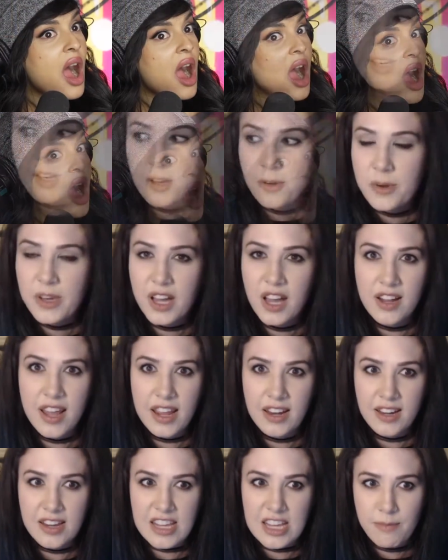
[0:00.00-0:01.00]
We got
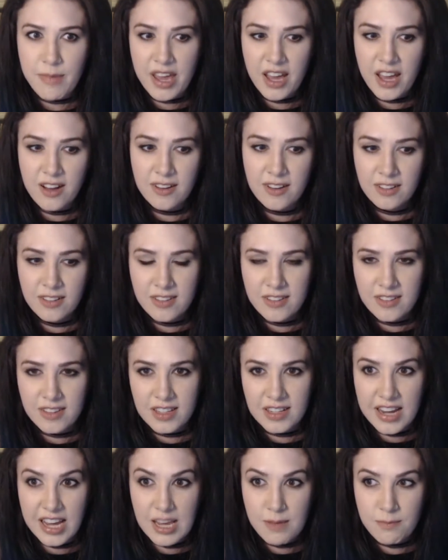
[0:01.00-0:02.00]
an email the
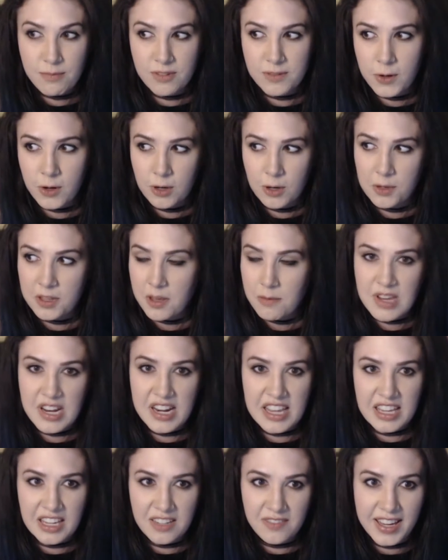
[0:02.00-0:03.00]
night before with a
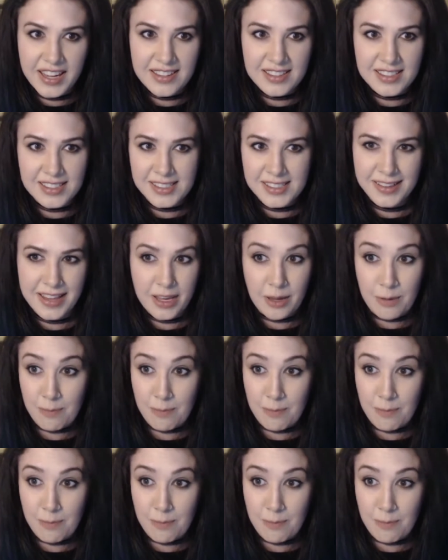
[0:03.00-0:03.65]
meeting invite that said like